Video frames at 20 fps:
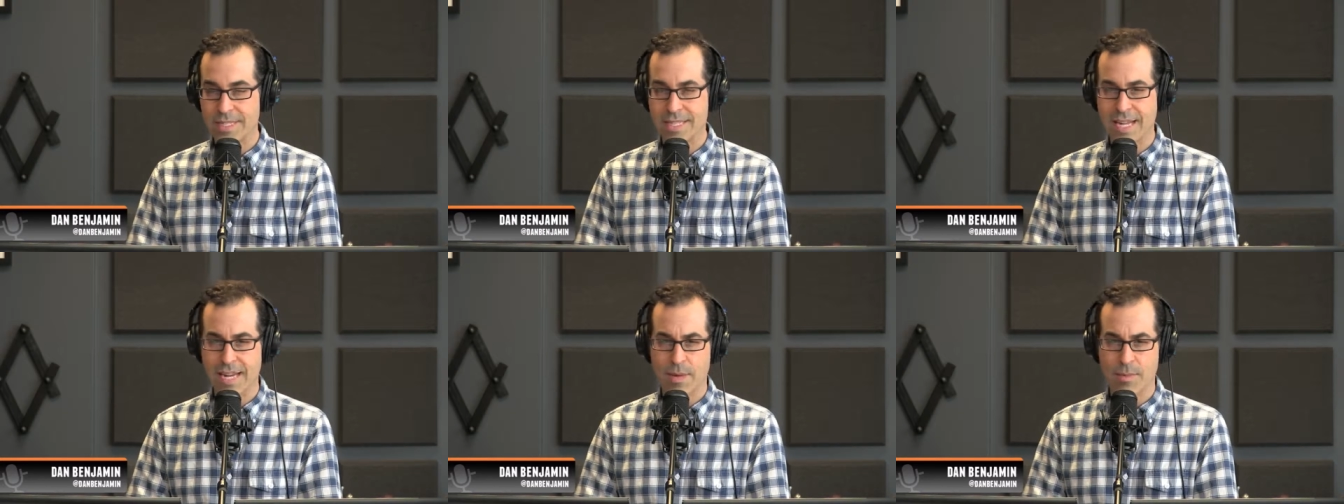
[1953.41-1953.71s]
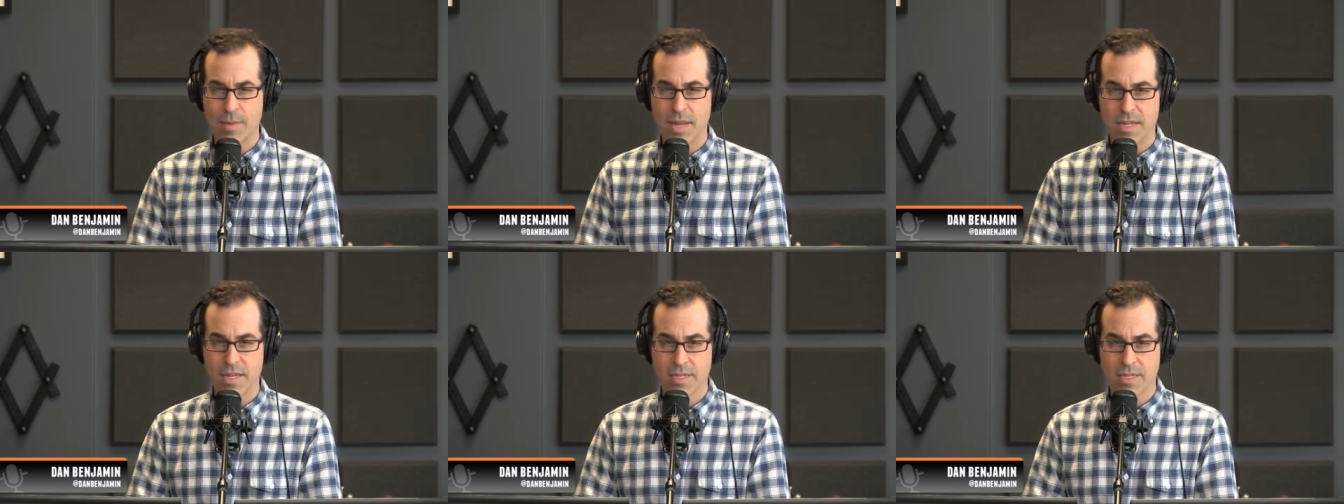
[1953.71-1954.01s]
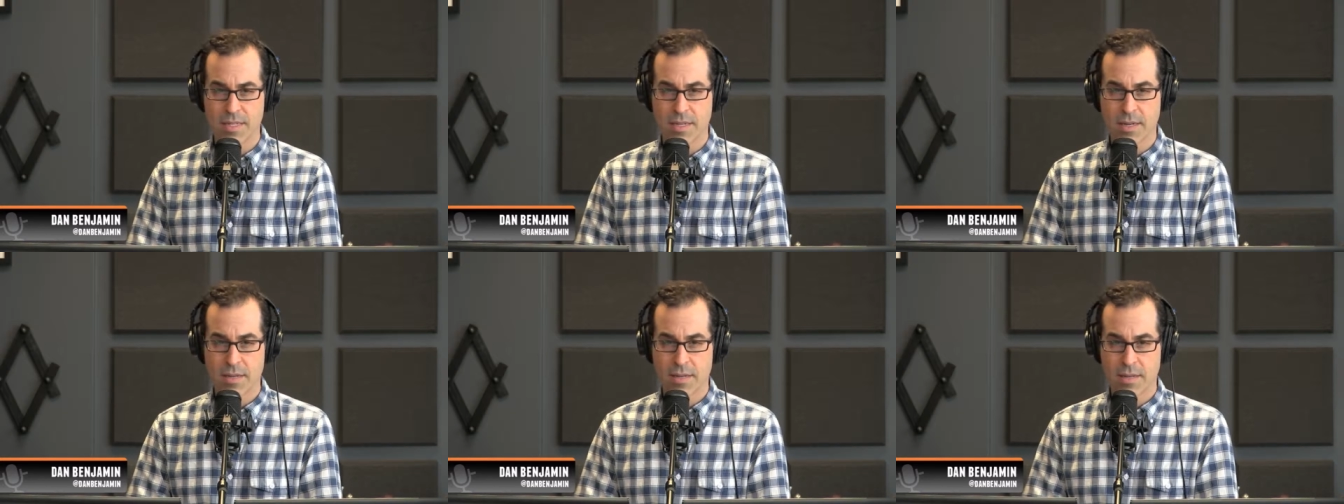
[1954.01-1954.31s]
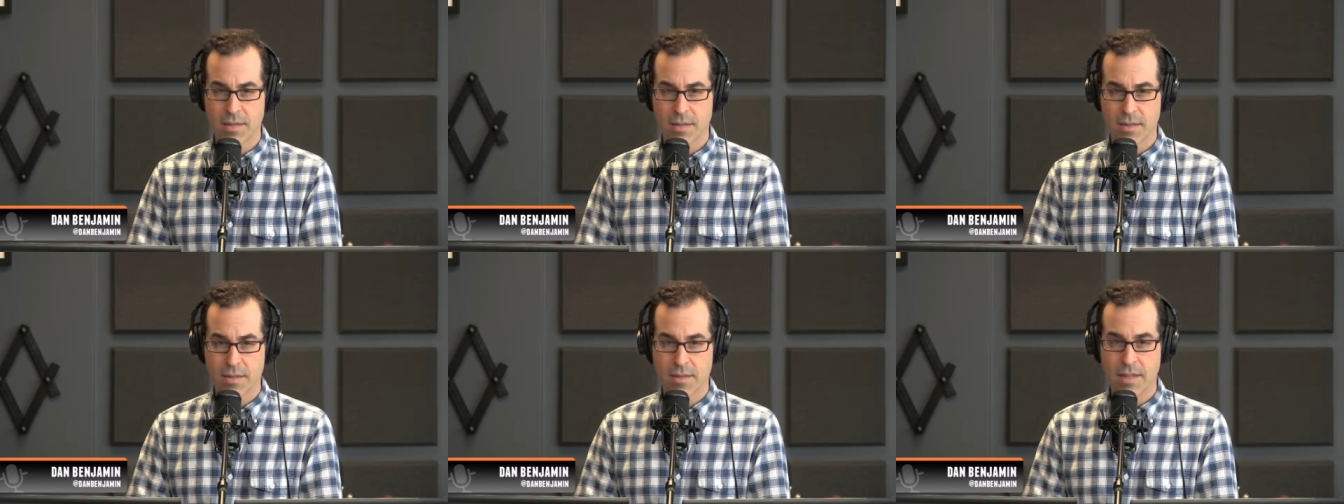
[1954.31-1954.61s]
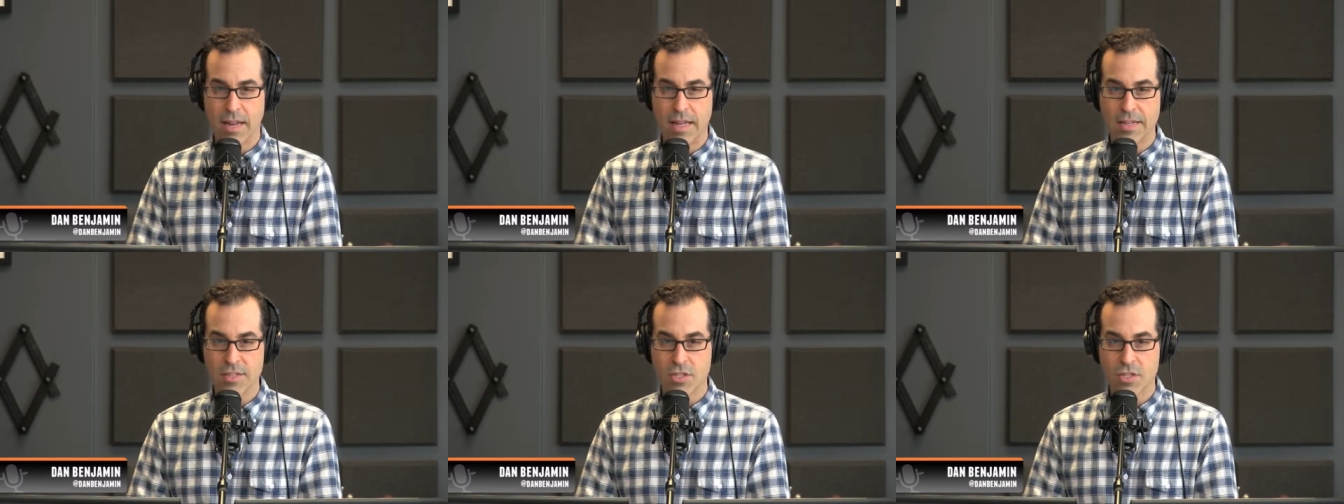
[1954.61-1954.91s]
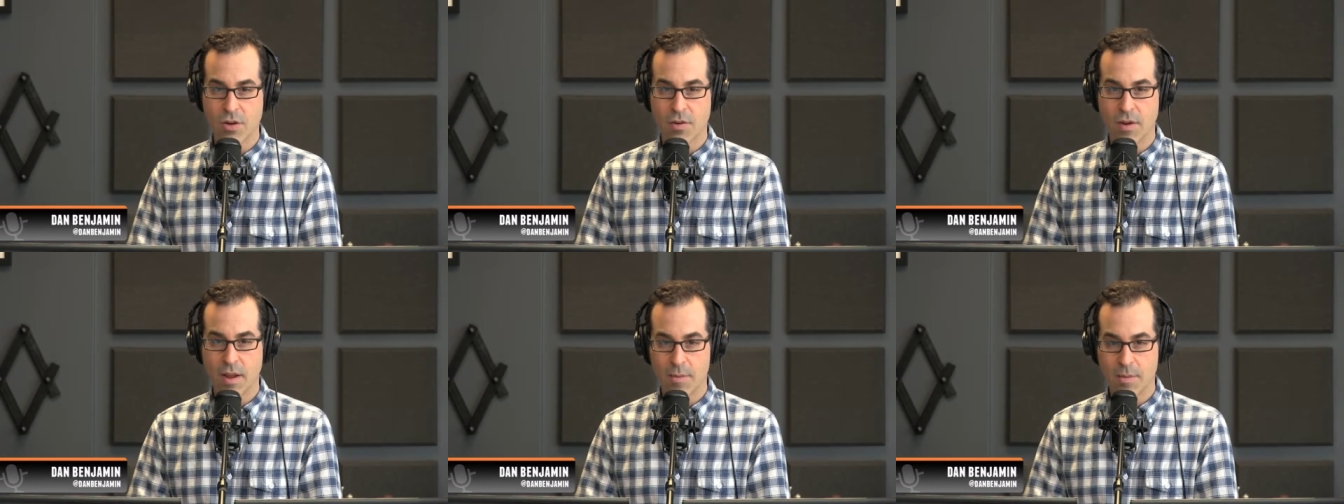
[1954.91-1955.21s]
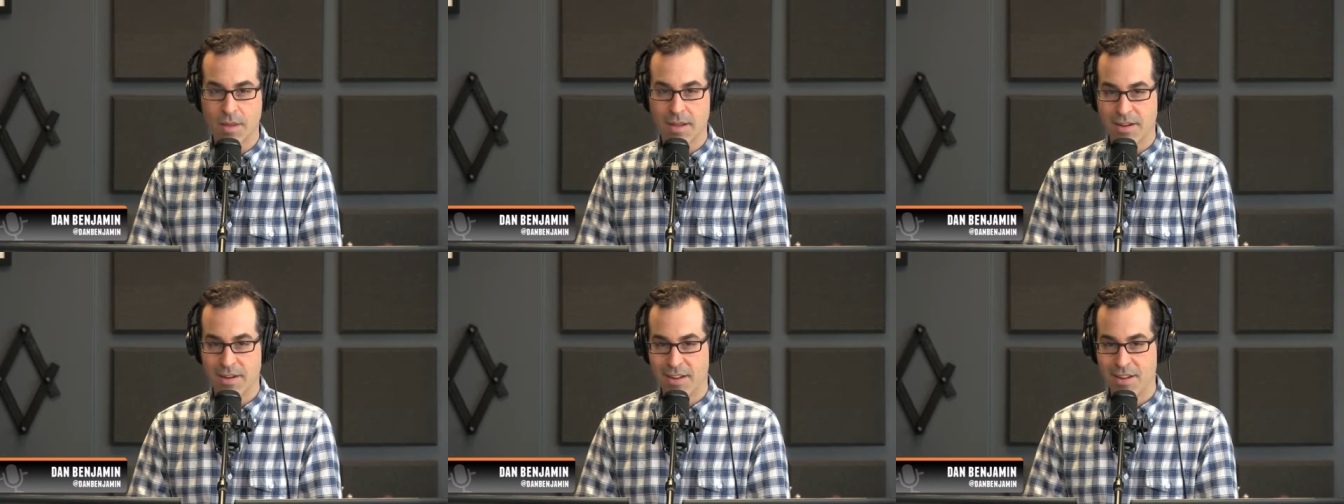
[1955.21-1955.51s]
database that
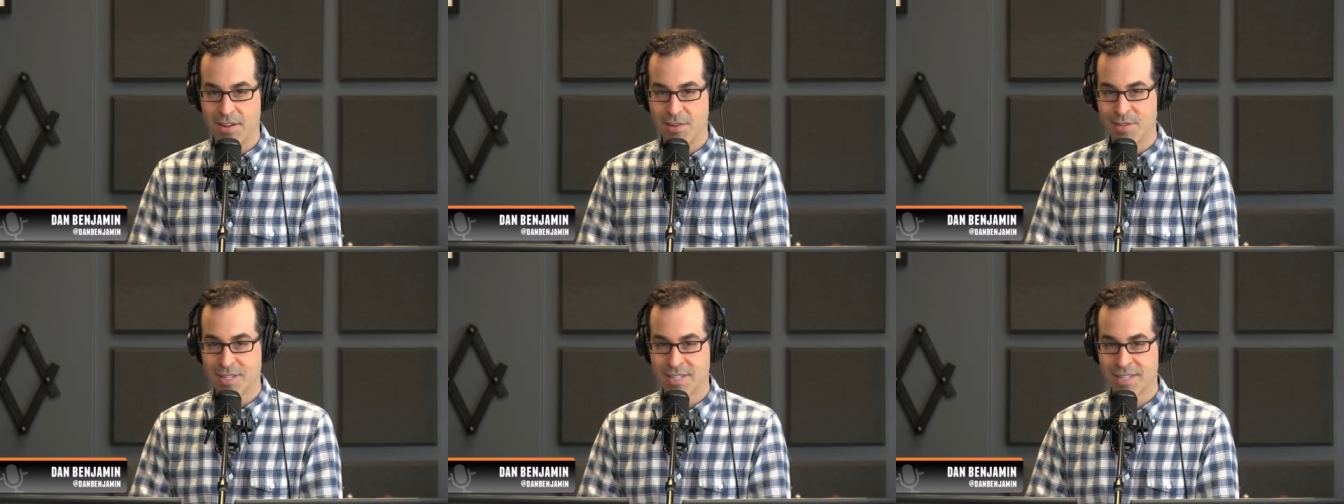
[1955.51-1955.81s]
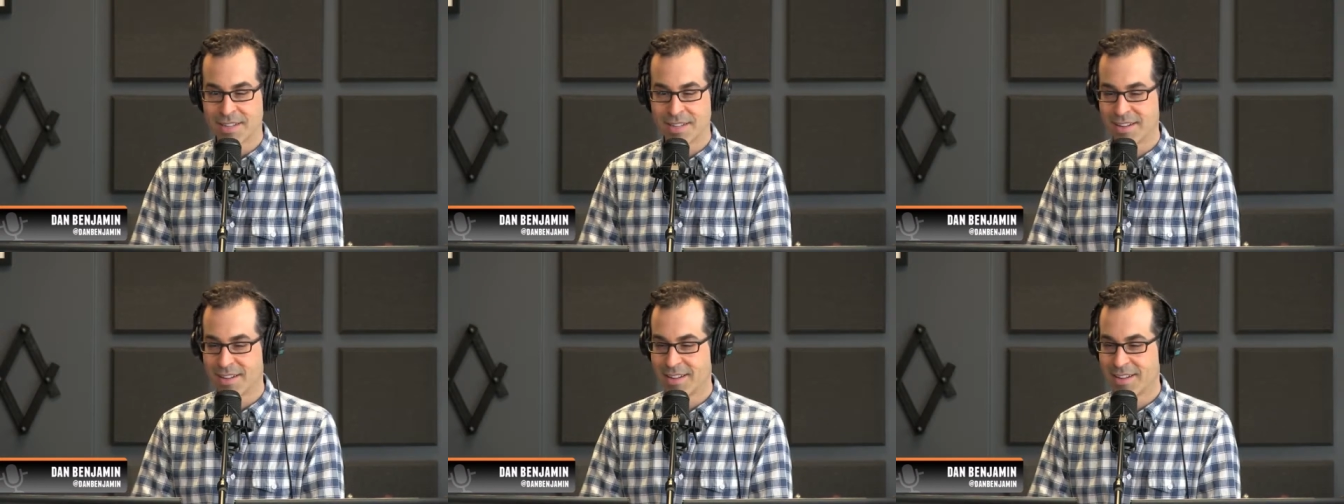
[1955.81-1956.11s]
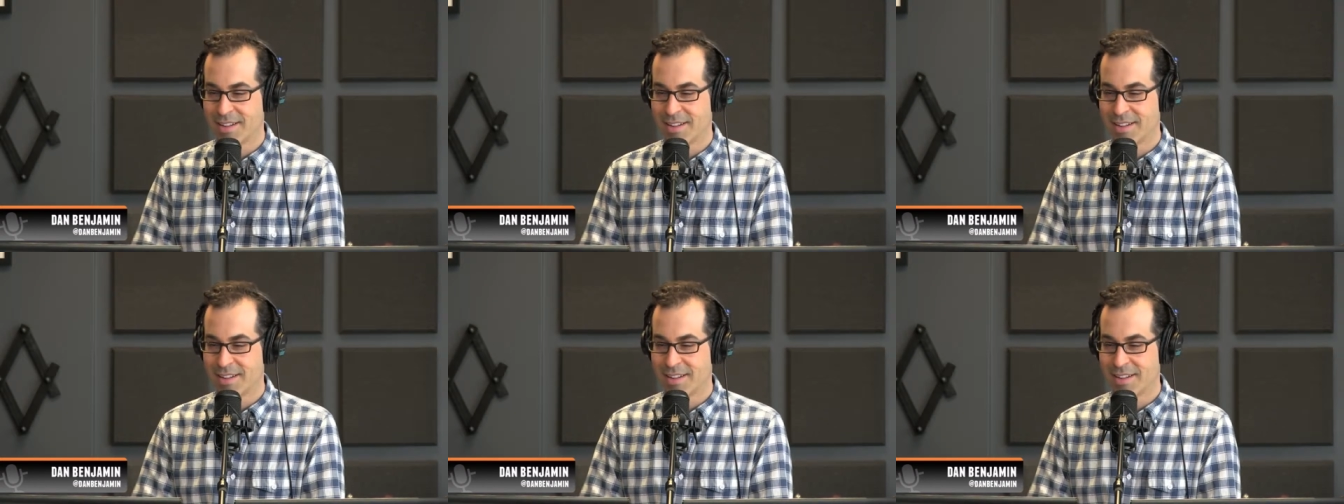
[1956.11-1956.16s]
Instagram can use.